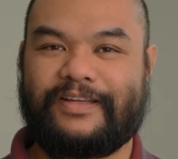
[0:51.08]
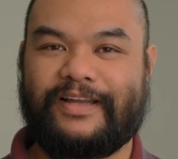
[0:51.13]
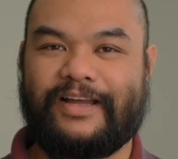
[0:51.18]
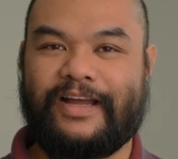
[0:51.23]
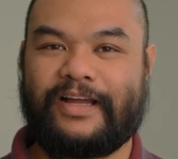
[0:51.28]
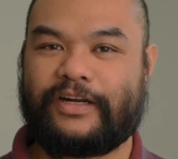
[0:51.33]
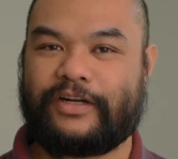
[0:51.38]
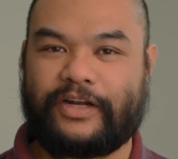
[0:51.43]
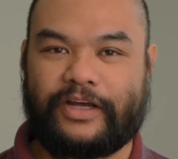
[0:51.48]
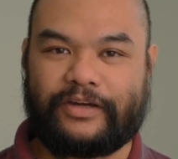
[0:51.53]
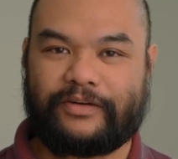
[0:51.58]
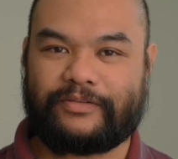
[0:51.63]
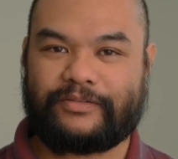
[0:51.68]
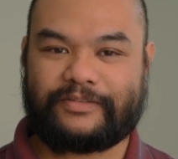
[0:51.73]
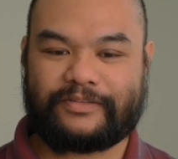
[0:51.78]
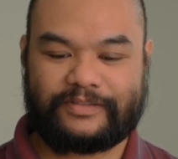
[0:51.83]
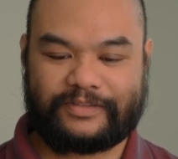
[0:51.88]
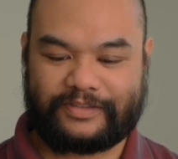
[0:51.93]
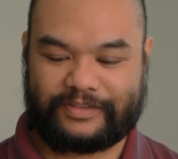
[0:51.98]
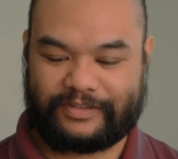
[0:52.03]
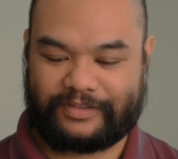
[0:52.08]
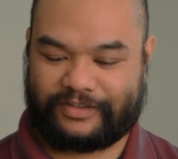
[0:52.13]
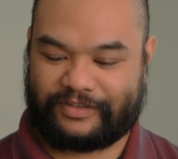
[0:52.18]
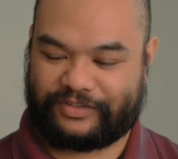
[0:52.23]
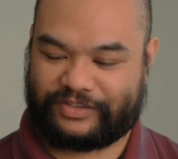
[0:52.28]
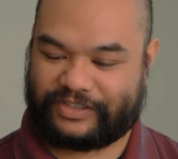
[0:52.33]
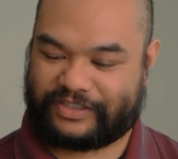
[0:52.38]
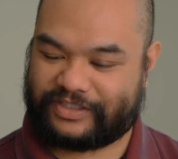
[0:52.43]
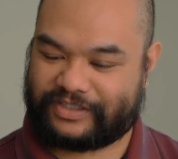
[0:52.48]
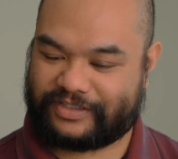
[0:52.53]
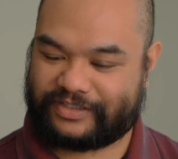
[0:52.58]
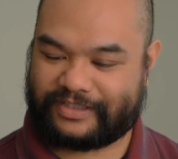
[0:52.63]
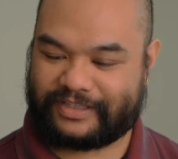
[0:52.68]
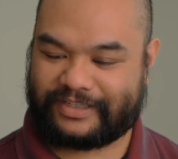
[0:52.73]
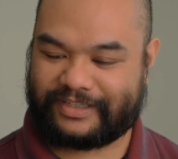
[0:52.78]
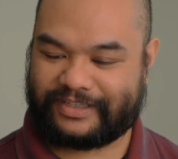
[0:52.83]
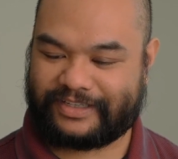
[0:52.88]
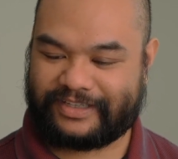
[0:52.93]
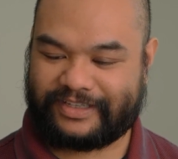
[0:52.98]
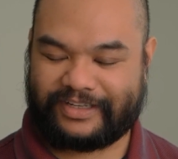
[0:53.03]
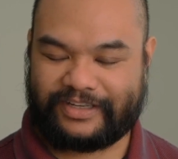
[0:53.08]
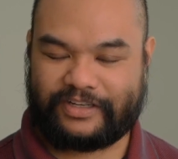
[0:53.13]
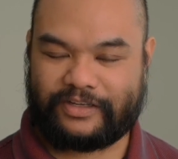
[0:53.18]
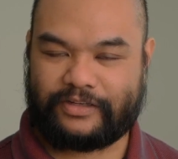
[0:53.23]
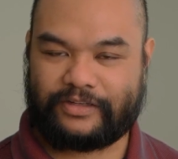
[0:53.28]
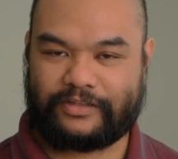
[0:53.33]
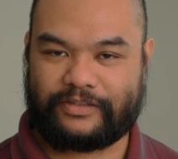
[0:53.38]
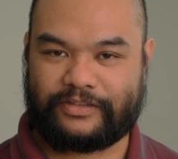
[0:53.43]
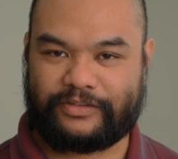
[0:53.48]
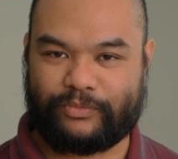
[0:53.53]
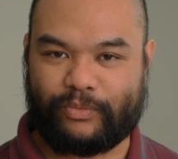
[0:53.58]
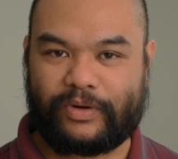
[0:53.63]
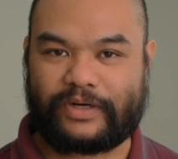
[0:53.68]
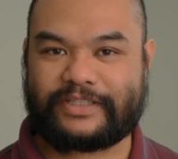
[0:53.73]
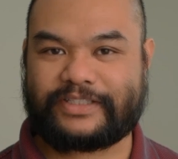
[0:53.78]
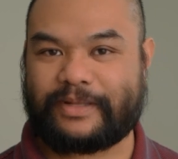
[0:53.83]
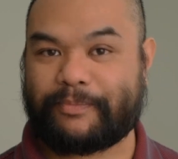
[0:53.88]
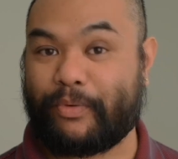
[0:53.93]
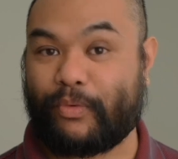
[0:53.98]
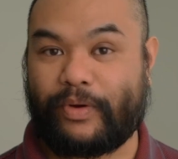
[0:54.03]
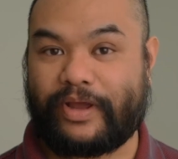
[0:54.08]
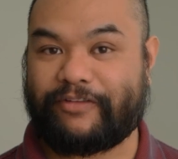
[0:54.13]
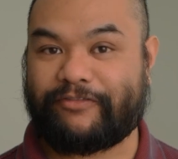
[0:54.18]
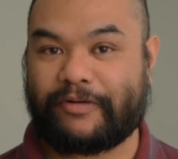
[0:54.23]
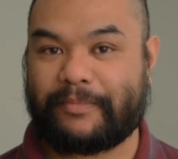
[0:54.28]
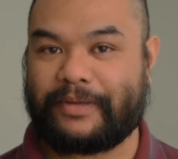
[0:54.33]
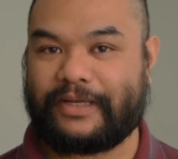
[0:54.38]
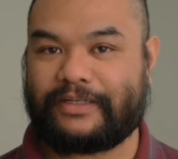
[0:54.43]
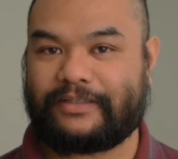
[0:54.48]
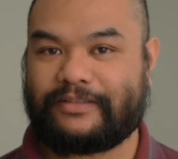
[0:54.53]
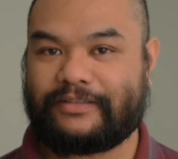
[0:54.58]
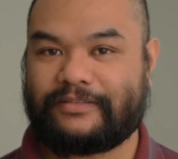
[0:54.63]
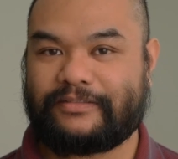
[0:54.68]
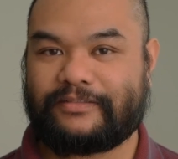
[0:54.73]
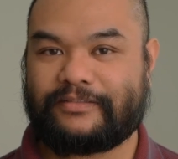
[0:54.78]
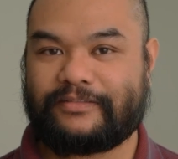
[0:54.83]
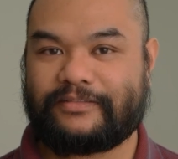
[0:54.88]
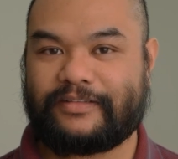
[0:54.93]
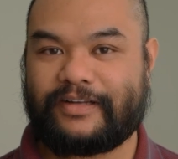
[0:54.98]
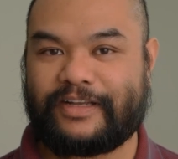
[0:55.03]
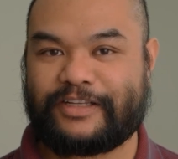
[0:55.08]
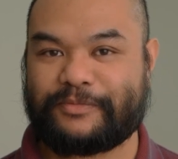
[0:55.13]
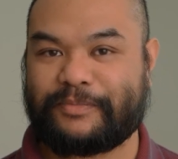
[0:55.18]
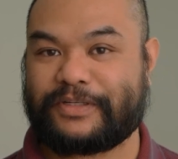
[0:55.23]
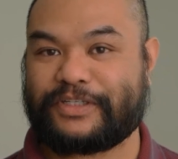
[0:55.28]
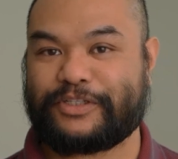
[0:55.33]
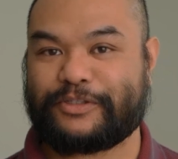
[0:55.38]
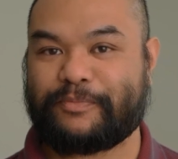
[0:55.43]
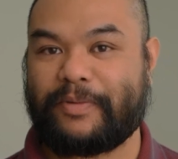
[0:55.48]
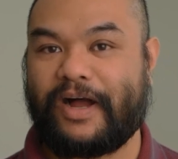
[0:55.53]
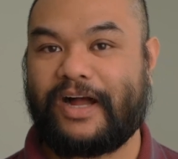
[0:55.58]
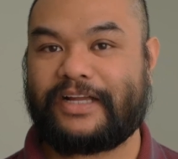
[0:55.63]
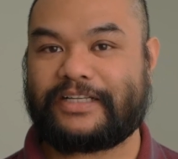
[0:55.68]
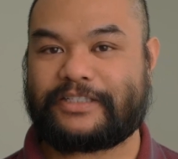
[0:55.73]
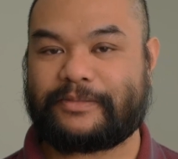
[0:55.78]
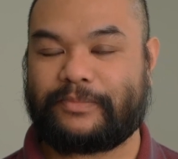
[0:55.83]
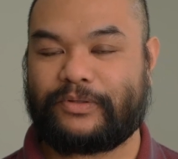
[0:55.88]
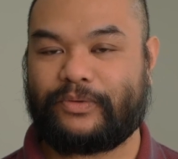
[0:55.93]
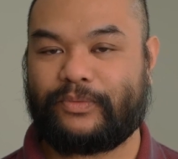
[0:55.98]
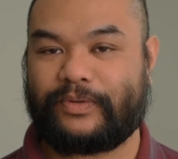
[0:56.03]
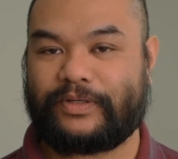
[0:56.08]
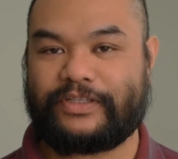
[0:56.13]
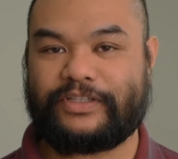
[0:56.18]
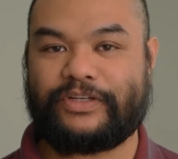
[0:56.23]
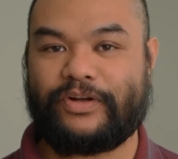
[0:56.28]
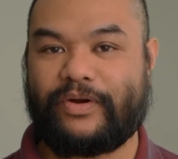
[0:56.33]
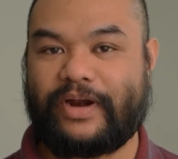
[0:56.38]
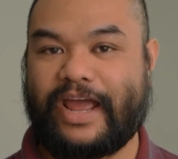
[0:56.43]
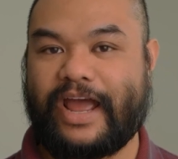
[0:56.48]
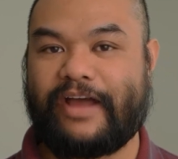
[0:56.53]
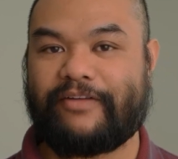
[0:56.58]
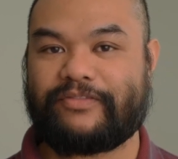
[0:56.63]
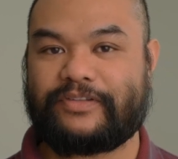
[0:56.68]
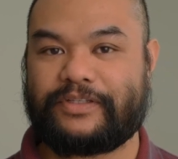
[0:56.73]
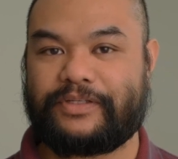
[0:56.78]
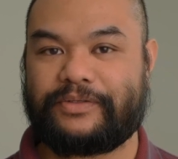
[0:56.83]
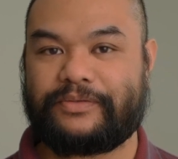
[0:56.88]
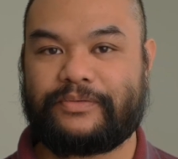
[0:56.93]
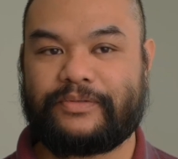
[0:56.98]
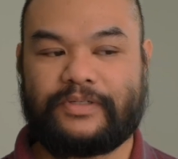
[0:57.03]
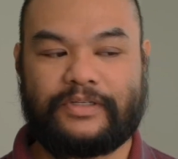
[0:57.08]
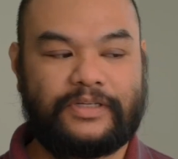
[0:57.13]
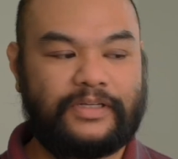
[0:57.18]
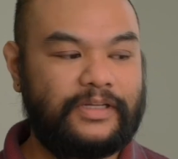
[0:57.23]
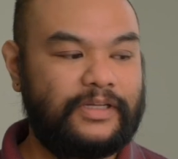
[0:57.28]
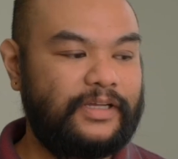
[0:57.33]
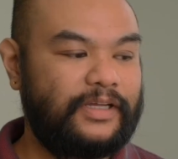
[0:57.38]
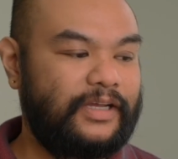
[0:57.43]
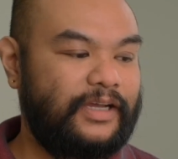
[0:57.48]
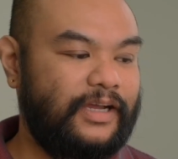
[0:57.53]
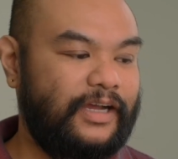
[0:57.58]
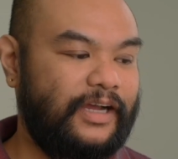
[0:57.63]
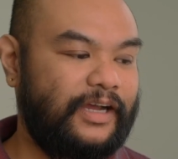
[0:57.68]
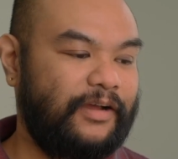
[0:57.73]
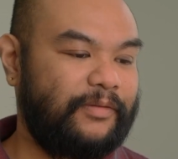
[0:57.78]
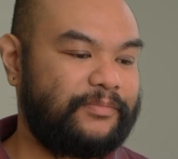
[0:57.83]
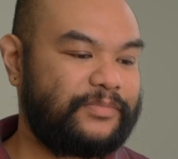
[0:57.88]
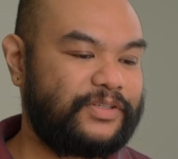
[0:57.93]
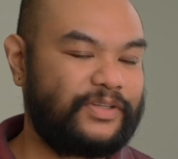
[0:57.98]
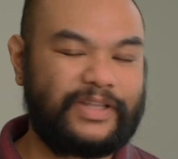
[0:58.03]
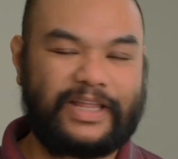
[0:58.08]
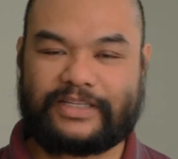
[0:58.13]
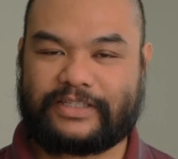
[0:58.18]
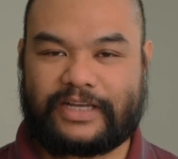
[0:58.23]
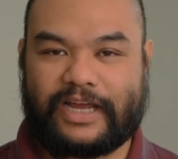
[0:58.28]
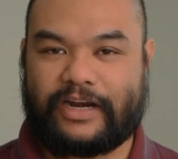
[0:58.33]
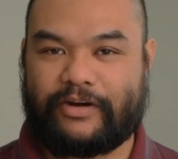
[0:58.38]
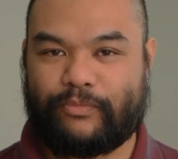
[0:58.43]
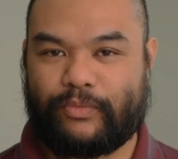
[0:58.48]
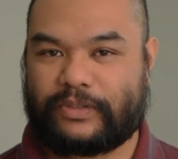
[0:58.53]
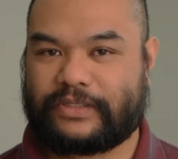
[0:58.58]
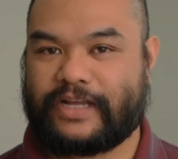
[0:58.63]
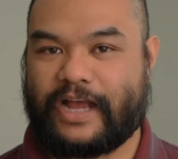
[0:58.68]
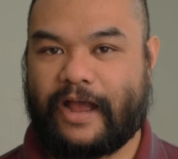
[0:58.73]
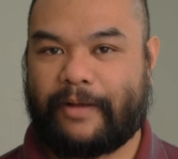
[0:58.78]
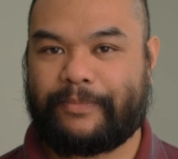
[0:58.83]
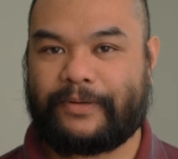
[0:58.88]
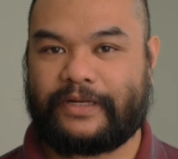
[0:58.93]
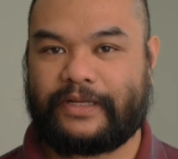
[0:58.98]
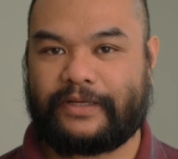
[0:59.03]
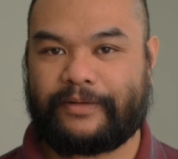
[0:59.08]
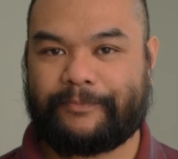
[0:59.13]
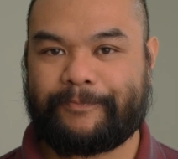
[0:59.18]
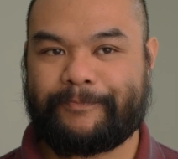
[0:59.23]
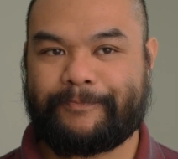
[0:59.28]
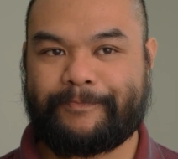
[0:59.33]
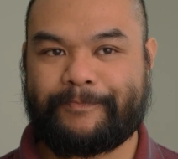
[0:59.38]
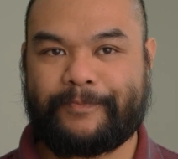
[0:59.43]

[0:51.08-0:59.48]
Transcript: I don't know. You just you want to step away from it as much as possible when you don't have to. So that's kind of what's happening.